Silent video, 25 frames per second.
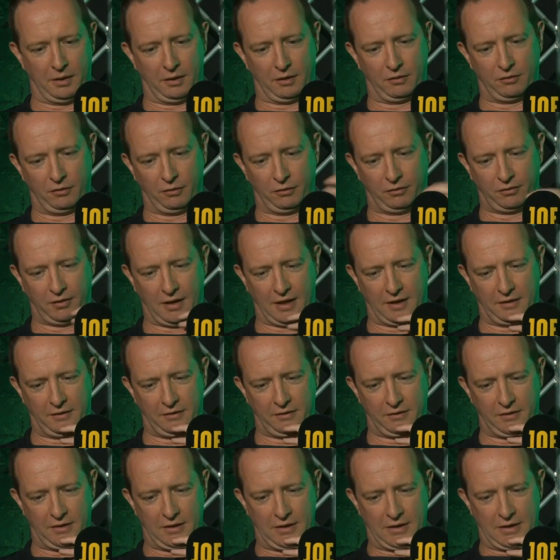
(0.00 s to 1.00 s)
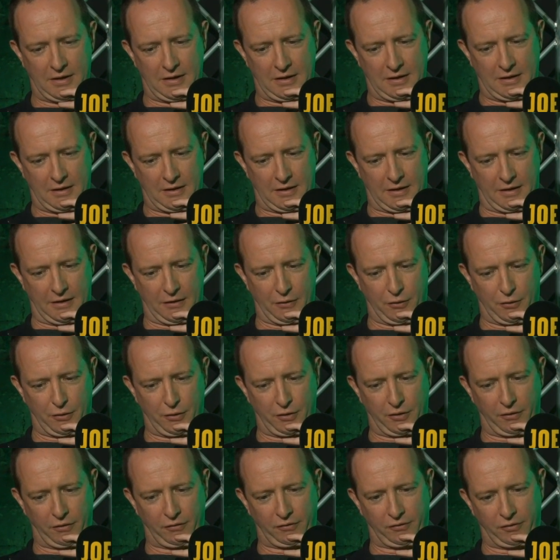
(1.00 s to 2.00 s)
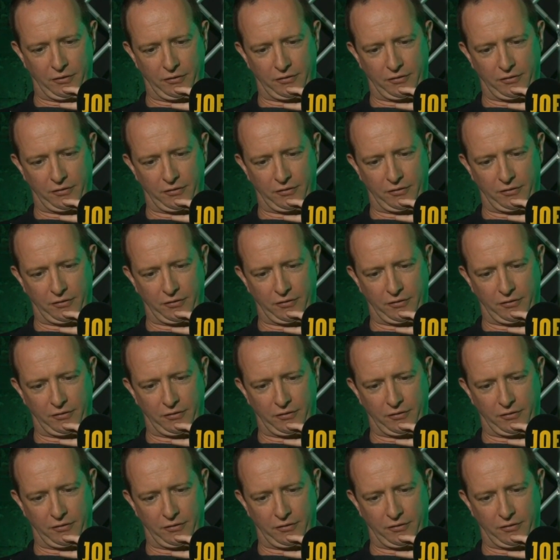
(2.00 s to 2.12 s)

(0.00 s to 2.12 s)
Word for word: Because you said in August,